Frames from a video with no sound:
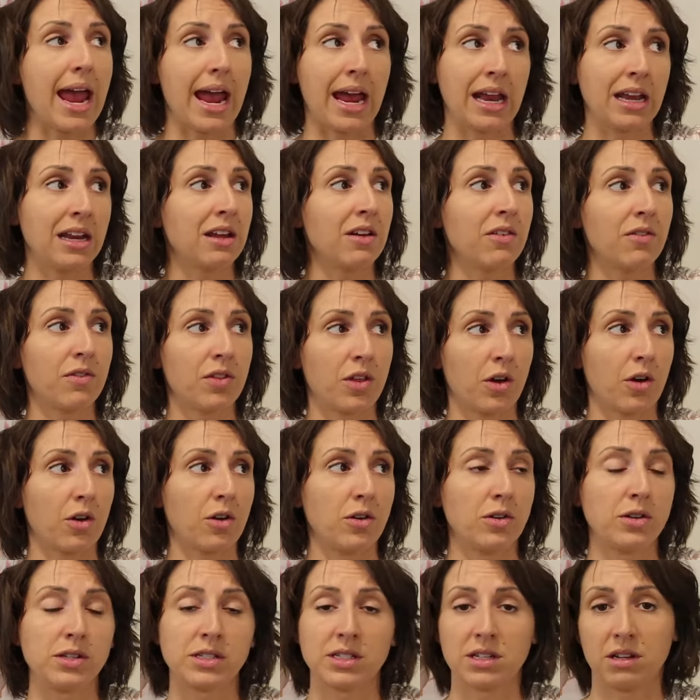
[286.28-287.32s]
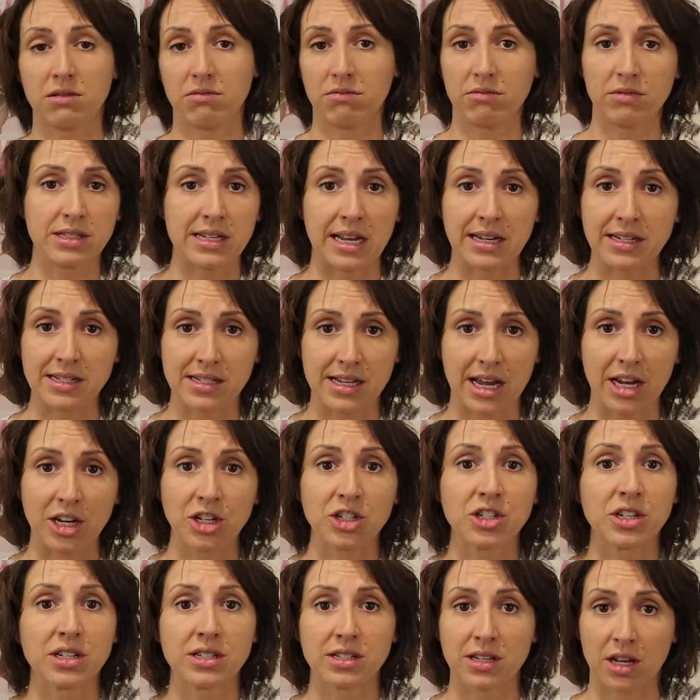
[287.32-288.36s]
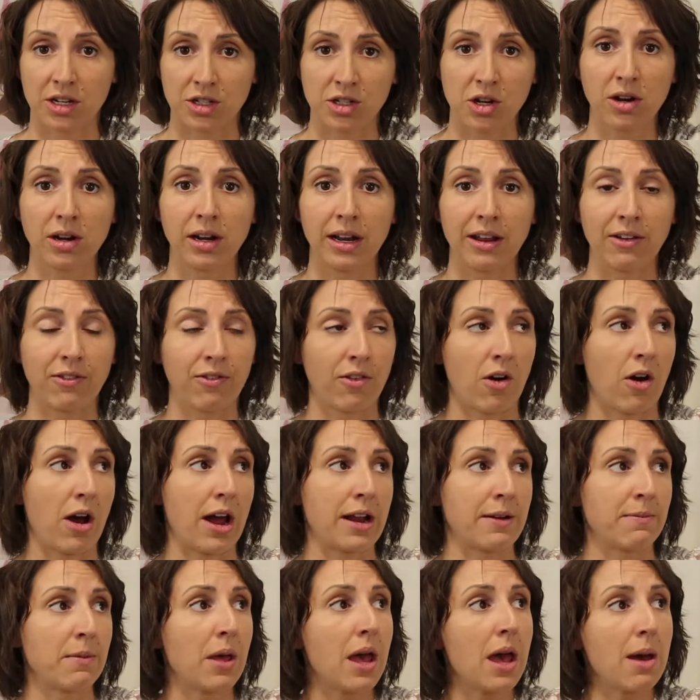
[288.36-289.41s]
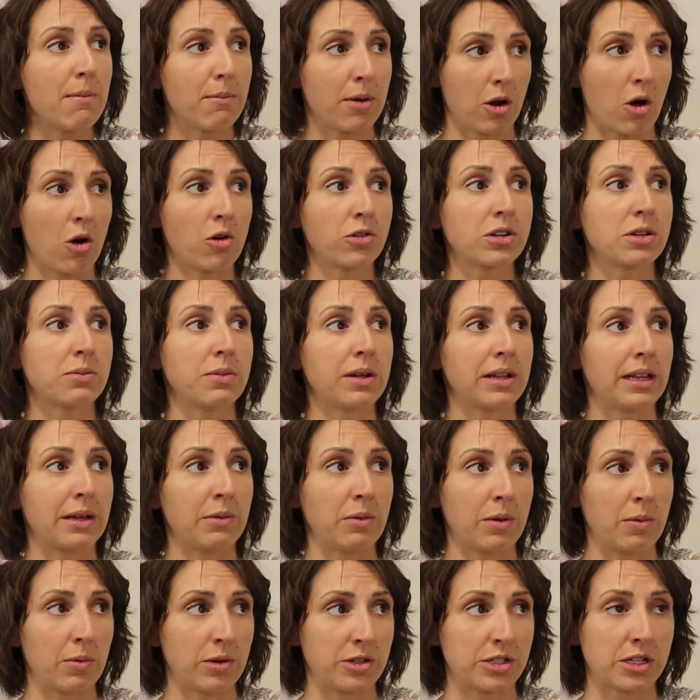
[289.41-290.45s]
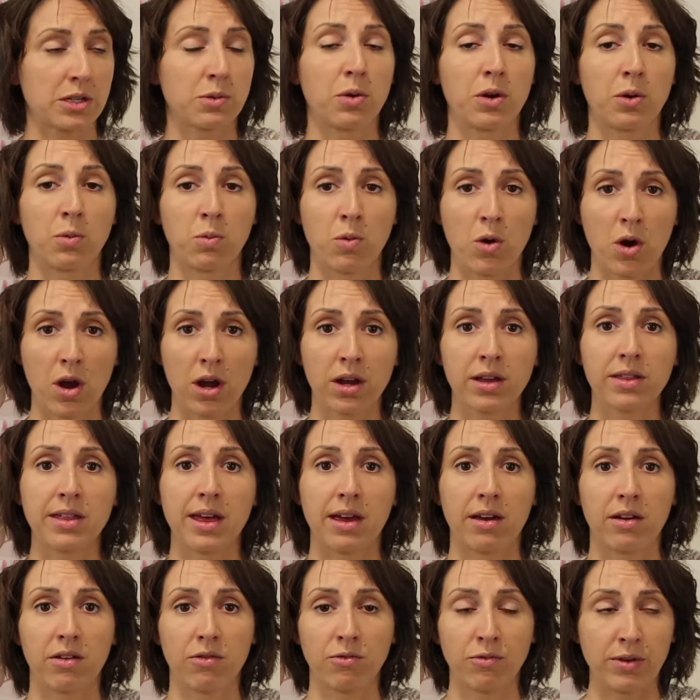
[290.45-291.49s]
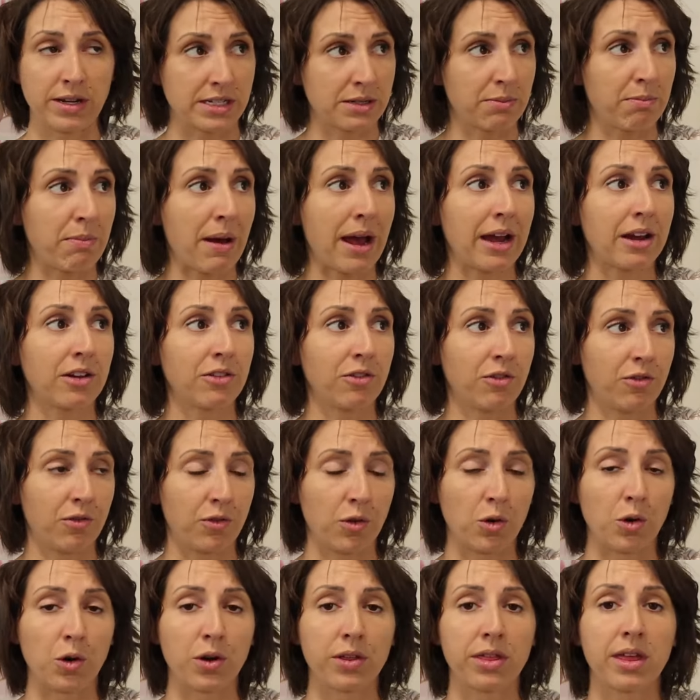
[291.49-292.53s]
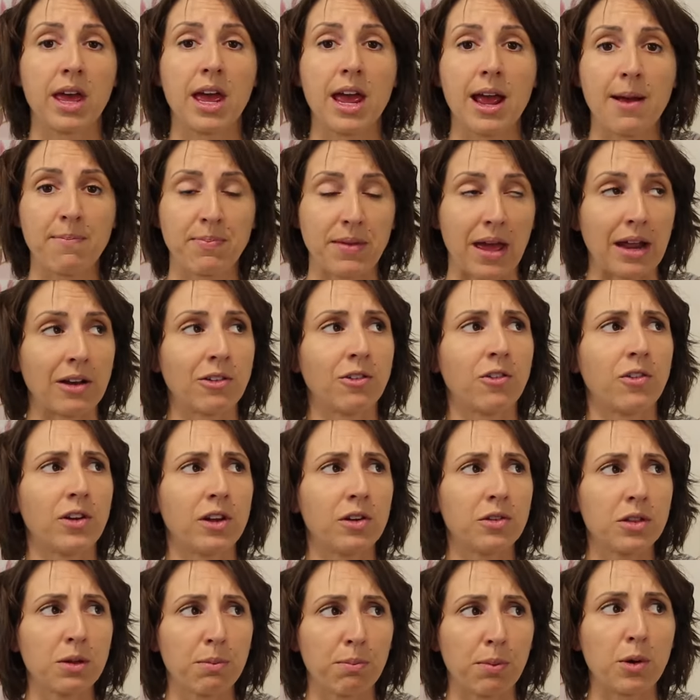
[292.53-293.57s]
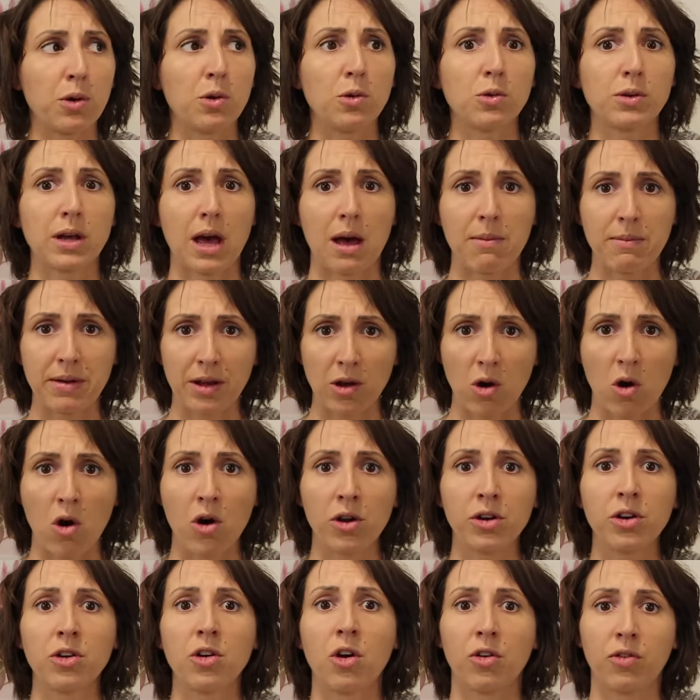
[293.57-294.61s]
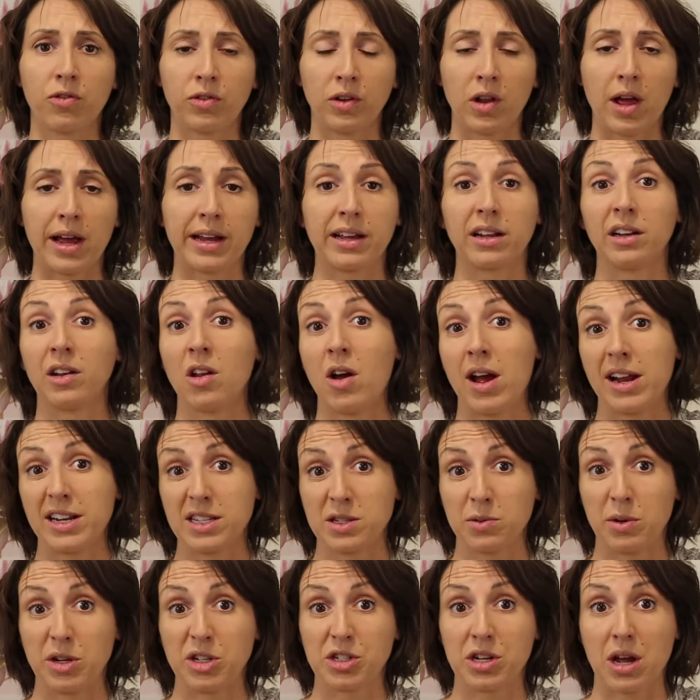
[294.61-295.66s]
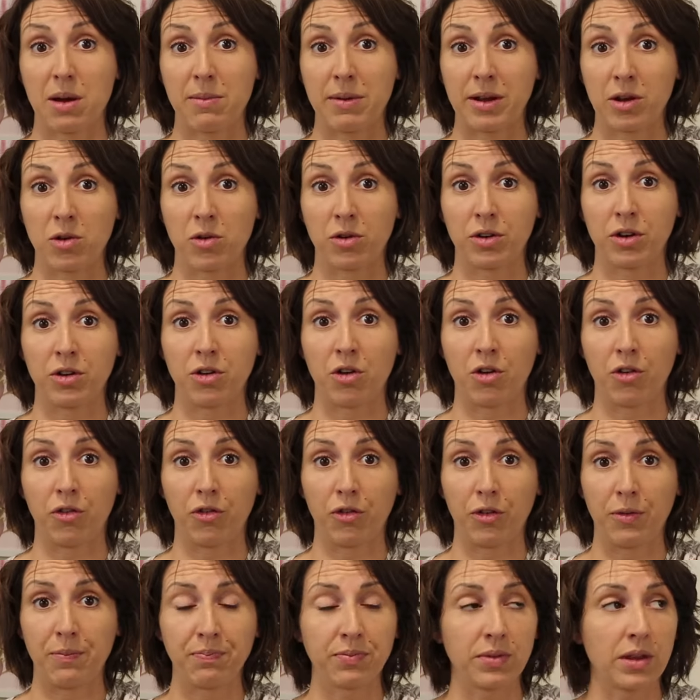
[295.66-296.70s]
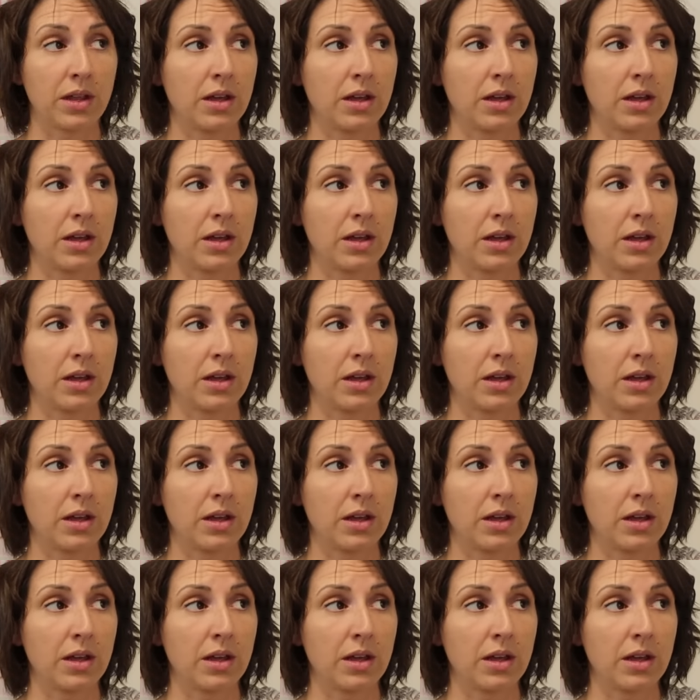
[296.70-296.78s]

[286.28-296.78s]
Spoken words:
Any of those sensations are totally fine, but ultimately we would just want to work that wrist back and forth and feel the pull coming on and off like a light switch coming on and off.